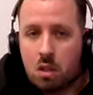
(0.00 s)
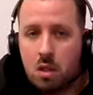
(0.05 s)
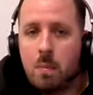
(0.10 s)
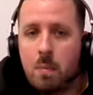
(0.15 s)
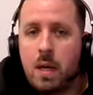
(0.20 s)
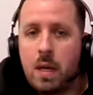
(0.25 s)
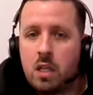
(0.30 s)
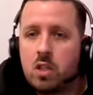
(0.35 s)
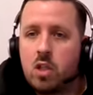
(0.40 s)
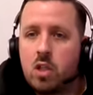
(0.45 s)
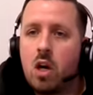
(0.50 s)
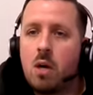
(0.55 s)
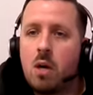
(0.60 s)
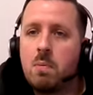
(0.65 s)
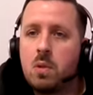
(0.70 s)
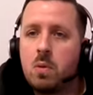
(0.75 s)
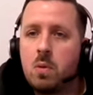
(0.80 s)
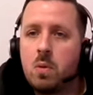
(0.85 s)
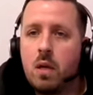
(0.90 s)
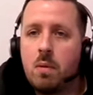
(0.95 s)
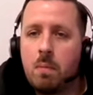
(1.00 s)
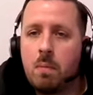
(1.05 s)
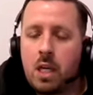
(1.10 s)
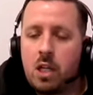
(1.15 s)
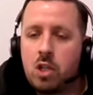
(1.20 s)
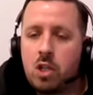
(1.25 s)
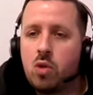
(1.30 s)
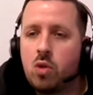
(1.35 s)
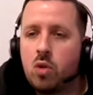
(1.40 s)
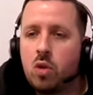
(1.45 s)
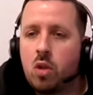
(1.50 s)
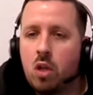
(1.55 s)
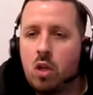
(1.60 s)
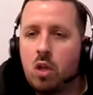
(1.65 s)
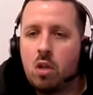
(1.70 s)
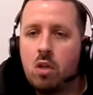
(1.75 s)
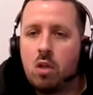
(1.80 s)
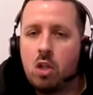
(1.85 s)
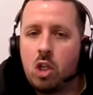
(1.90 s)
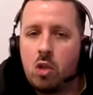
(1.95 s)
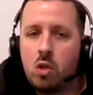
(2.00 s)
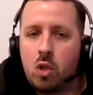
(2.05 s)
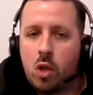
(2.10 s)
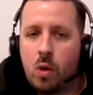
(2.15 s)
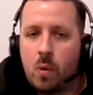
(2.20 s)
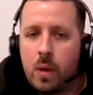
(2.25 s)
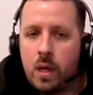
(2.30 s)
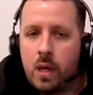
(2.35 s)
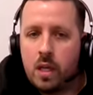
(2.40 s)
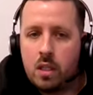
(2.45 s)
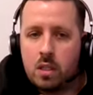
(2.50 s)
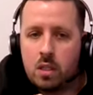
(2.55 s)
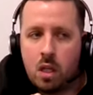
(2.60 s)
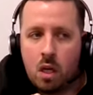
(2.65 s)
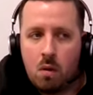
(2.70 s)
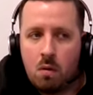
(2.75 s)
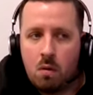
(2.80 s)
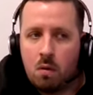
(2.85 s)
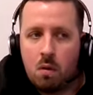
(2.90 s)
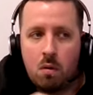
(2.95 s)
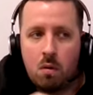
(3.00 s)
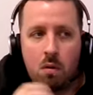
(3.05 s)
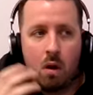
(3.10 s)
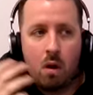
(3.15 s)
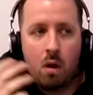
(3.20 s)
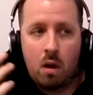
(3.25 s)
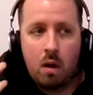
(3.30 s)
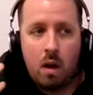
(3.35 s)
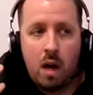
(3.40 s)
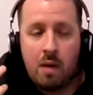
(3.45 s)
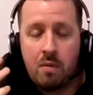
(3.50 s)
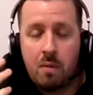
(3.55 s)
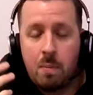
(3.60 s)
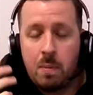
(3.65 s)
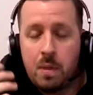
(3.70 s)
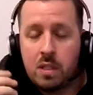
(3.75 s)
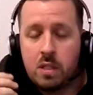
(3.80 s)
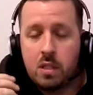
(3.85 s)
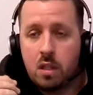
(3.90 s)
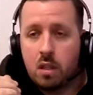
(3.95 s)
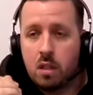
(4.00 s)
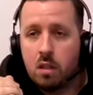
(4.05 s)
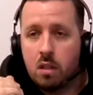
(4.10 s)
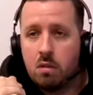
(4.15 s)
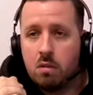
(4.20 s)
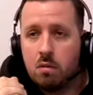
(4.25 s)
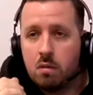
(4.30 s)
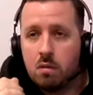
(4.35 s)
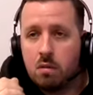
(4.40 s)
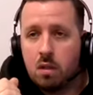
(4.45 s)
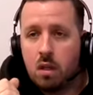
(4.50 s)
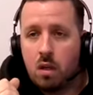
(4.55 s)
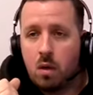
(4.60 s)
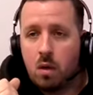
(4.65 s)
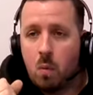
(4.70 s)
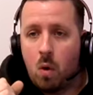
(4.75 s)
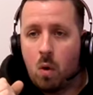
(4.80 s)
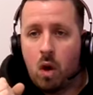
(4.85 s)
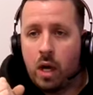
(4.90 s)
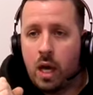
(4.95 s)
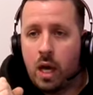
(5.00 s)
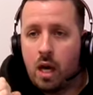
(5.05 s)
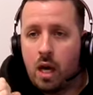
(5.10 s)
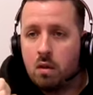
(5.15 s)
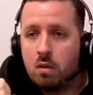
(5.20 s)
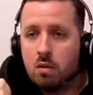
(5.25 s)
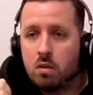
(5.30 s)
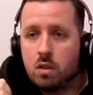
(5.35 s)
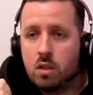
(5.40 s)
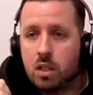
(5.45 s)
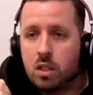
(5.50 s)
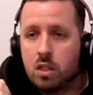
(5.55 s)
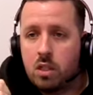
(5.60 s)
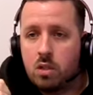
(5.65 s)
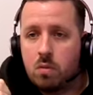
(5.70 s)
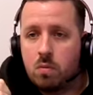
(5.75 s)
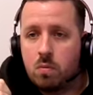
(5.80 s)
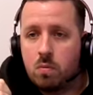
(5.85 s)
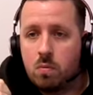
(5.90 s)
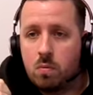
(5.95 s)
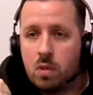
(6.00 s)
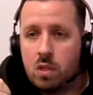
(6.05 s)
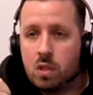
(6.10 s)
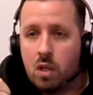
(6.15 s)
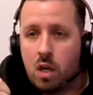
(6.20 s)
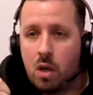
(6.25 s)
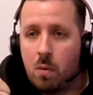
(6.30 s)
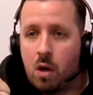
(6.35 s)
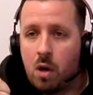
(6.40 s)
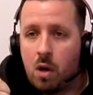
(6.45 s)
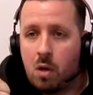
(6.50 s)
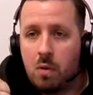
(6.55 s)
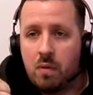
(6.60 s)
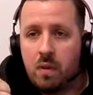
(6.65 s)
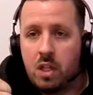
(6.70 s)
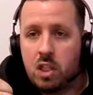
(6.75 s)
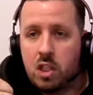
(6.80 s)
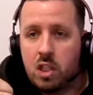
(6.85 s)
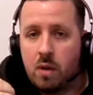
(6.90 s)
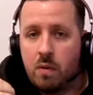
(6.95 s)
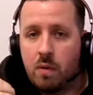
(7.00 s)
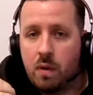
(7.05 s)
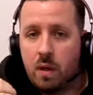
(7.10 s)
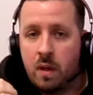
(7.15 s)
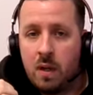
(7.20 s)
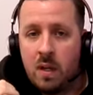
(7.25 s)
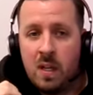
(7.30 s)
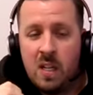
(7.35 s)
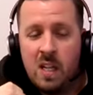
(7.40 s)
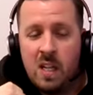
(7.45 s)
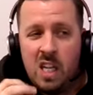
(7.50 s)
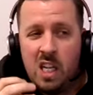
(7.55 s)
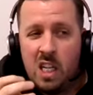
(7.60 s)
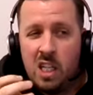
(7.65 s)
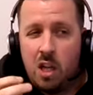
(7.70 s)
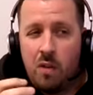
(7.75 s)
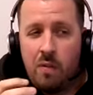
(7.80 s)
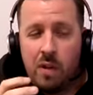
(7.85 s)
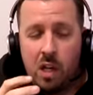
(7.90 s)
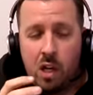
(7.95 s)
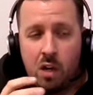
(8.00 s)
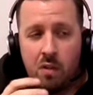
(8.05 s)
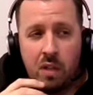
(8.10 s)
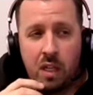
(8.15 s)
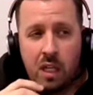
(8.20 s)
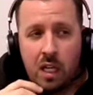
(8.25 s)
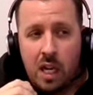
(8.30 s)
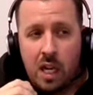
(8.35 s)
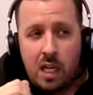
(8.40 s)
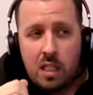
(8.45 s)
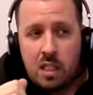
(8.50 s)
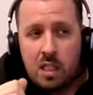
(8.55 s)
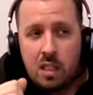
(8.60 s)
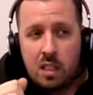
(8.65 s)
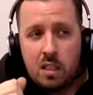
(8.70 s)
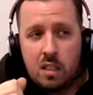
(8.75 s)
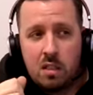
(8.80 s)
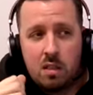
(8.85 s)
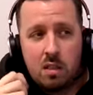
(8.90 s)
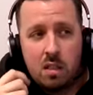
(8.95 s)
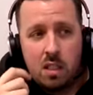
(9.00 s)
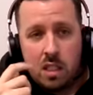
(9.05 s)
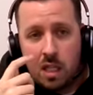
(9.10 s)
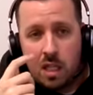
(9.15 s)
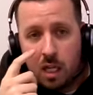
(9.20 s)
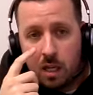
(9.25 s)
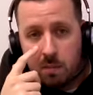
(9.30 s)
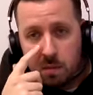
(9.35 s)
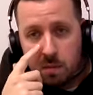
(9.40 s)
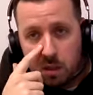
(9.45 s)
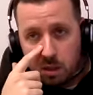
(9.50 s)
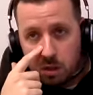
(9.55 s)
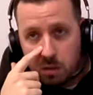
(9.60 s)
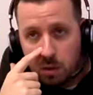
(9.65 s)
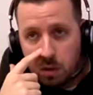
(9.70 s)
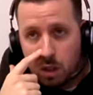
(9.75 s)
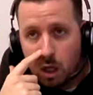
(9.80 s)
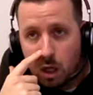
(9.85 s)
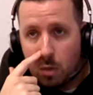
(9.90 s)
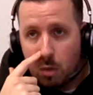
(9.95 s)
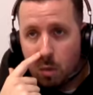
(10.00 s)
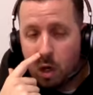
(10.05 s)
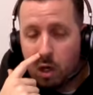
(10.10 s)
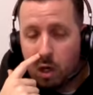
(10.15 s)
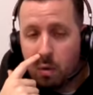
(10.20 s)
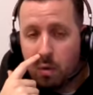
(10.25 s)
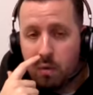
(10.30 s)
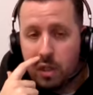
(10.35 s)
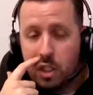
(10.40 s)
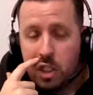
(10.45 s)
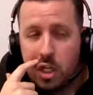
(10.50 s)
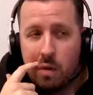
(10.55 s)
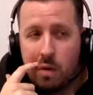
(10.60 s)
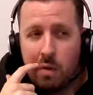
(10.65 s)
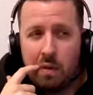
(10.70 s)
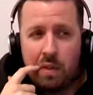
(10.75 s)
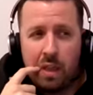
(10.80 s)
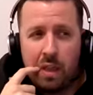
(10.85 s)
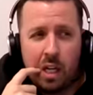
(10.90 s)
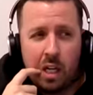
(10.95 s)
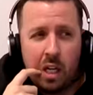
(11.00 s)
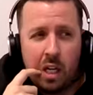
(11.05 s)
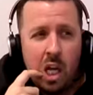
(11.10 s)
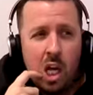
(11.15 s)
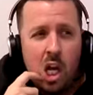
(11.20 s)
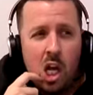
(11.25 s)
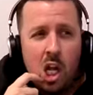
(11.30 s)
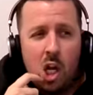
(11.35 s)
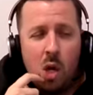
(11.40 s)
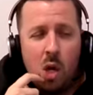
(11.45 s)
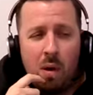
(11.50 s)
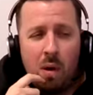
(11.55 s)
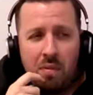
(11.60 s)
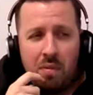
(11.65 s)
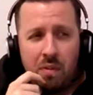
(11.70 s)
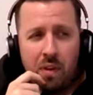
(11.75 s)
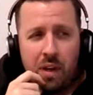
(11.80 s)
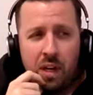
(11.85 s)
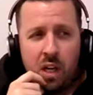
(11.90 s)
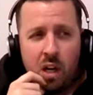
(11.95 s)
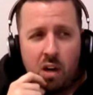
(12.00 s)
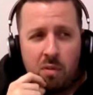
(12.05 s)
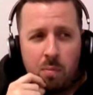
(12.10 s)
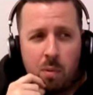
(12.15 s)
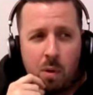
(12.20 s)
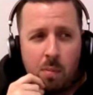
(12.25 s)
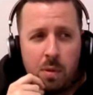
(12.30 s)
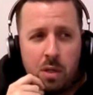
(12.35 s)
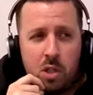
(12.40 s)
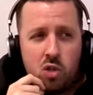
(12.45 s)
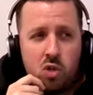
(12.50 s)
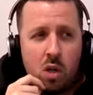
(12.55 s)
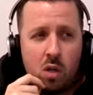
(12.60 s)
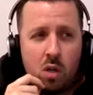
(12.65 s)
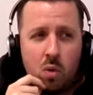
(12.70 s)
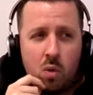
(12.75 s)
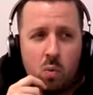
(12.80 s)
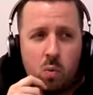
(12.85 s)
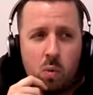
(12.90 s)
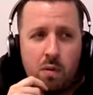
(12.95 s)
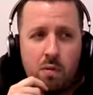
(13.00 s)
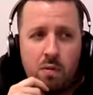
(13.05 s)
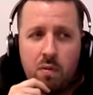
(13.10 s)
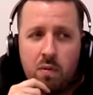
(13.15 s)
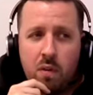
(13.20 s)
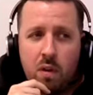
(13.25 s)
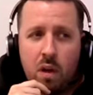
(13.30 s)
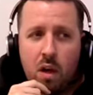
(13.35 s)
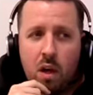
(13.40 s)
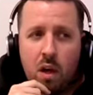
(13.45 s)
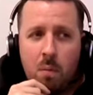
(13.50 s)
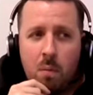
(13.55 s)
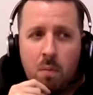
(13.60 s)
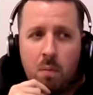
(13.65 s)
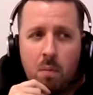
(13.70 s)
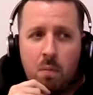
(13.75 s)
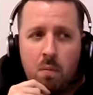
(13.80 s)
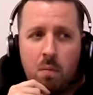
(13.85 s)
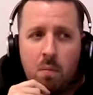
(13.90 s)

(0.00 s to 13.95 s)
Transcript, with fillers: commit the time to it and make sure that that you do it. So I, I haven't missed a, a workout since we started working with each other. I don't think I've neglected sleep since we started working with each other. I think the one thing that I've probably struggled with um,